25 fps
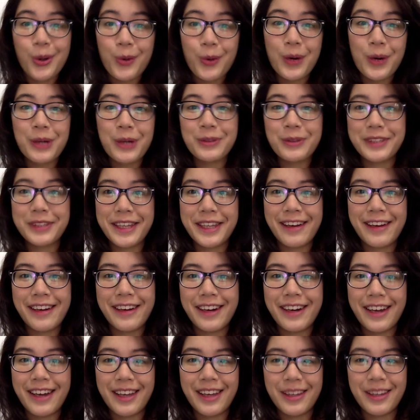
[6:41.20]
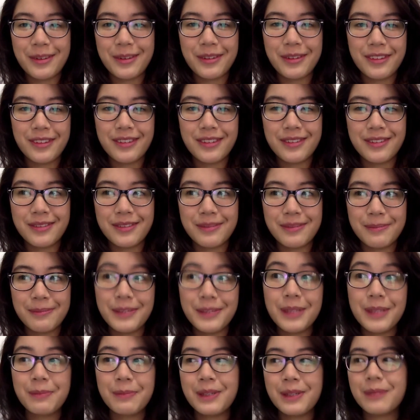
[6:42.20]
out there and meet
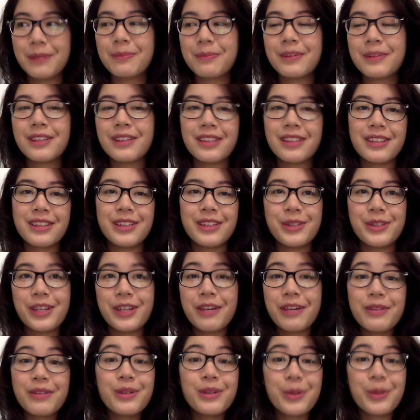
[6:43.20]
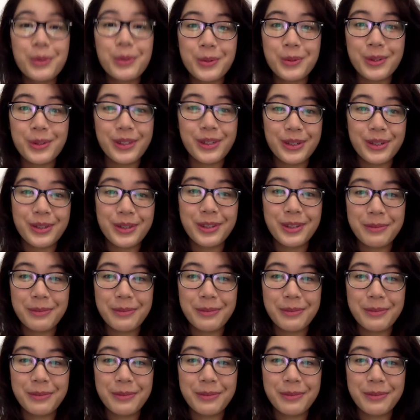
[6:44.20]
people. You never know who you're gonna